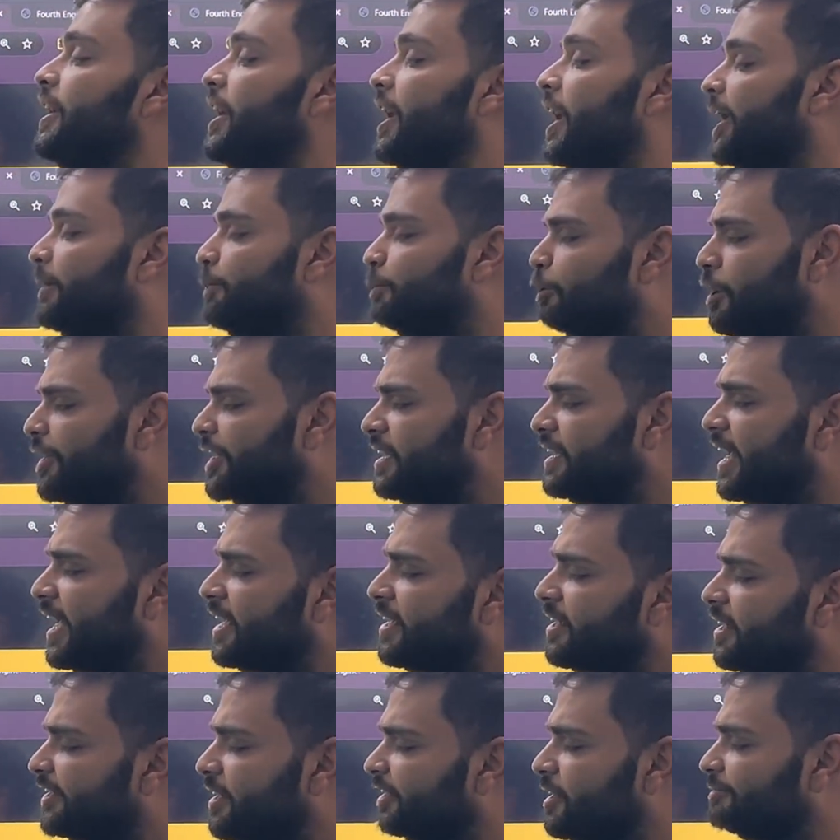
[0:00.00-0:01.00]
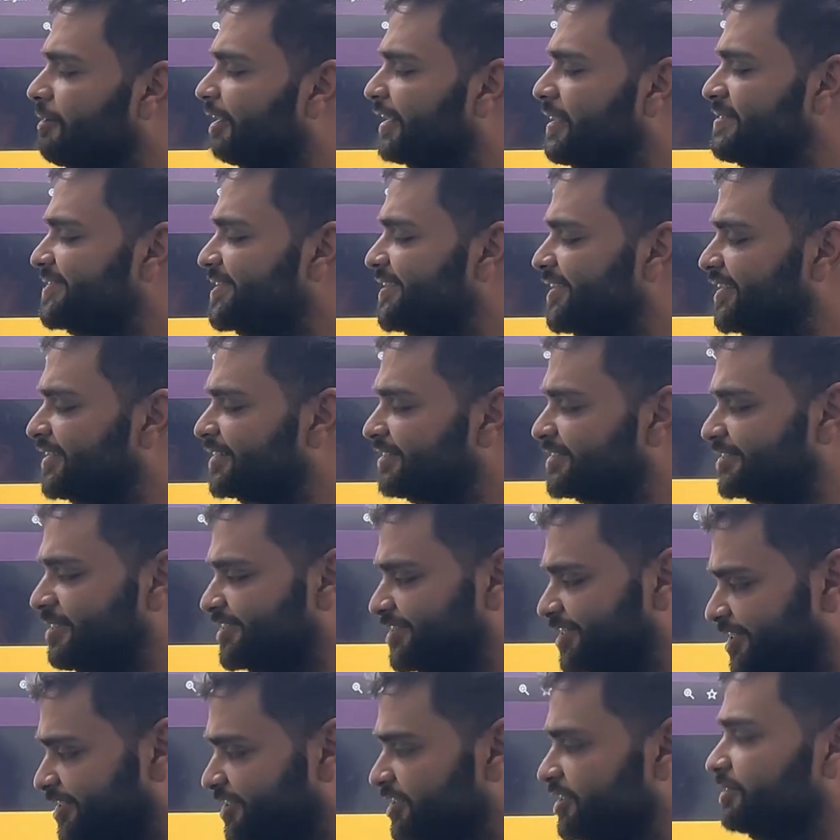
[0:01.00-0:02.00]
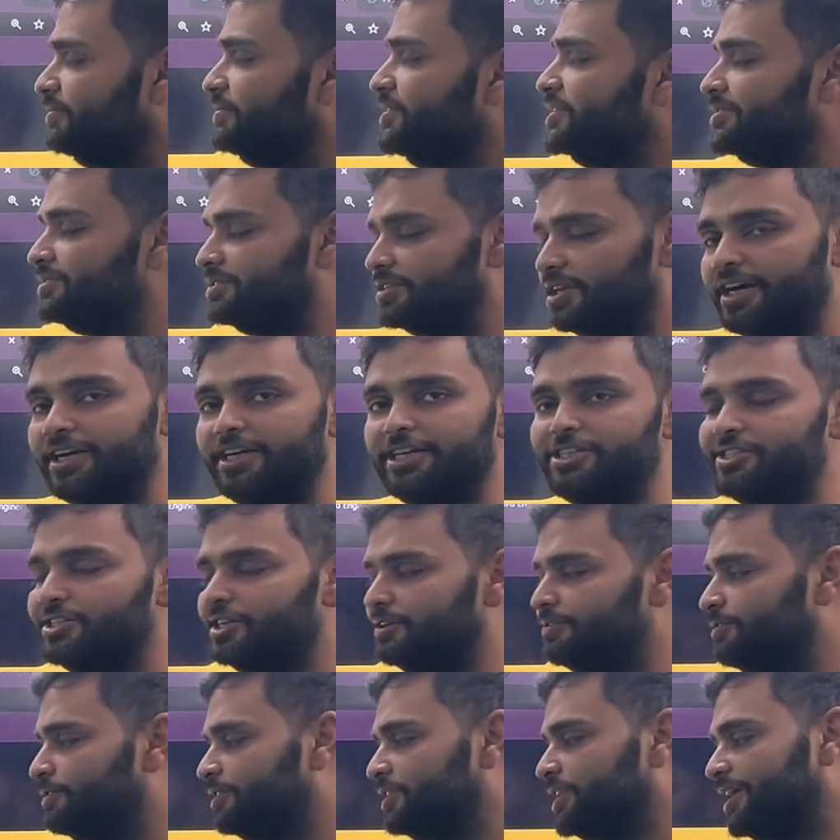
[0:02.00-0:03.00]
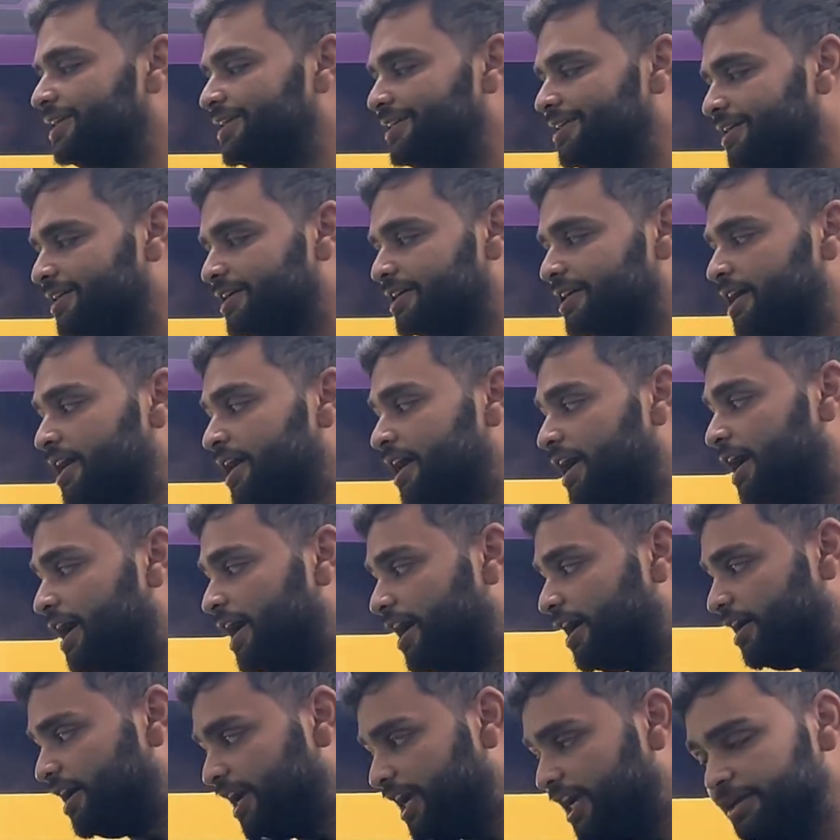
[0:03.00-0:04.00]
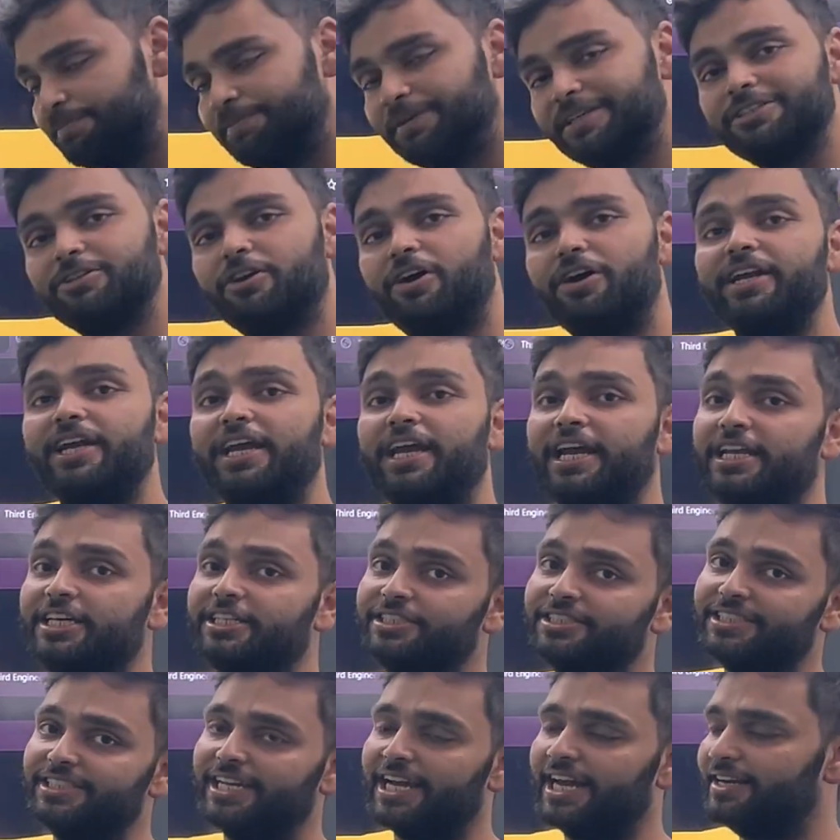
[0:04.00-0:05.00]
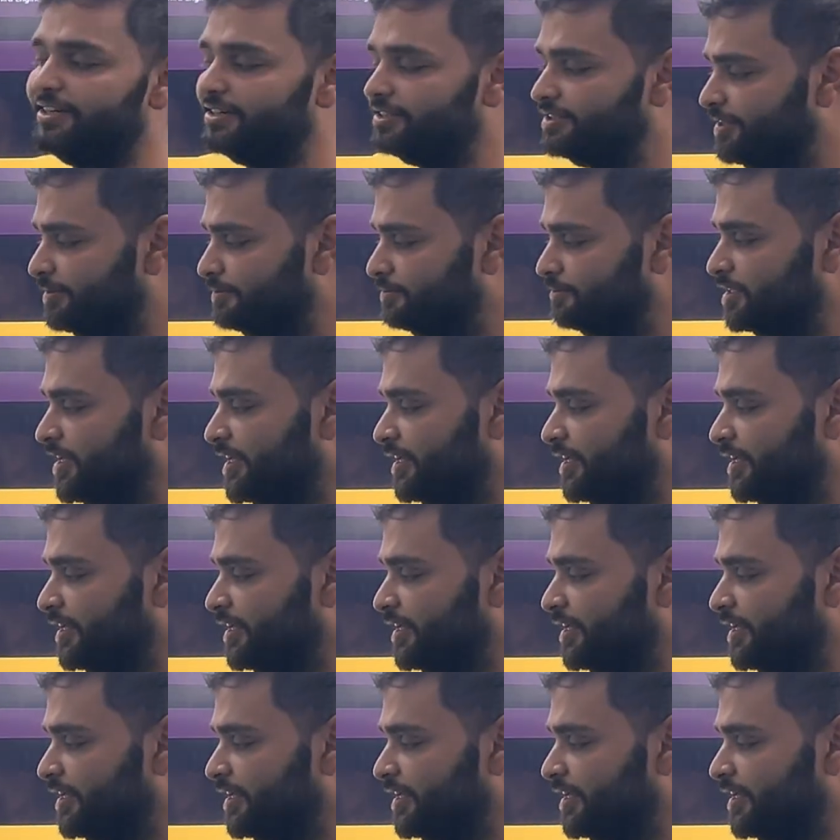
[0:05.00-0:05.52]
MOL tanker required second assistant engineer, means third engineer for their LPG or LNG carrier ships.